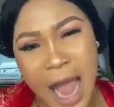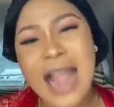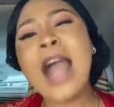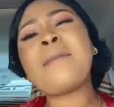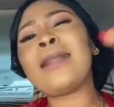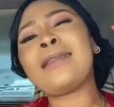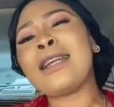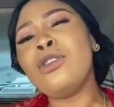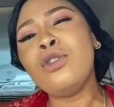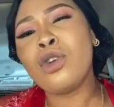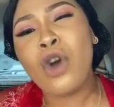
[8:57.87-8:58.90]
I am anta
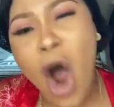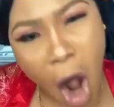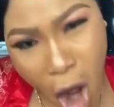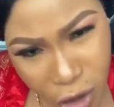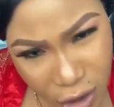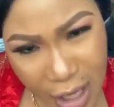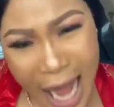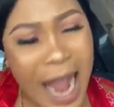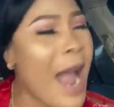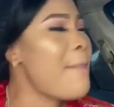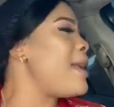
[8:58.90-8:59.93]
you look hot.
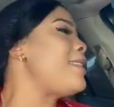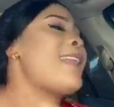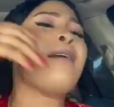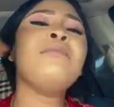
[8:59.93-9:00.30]
I am anta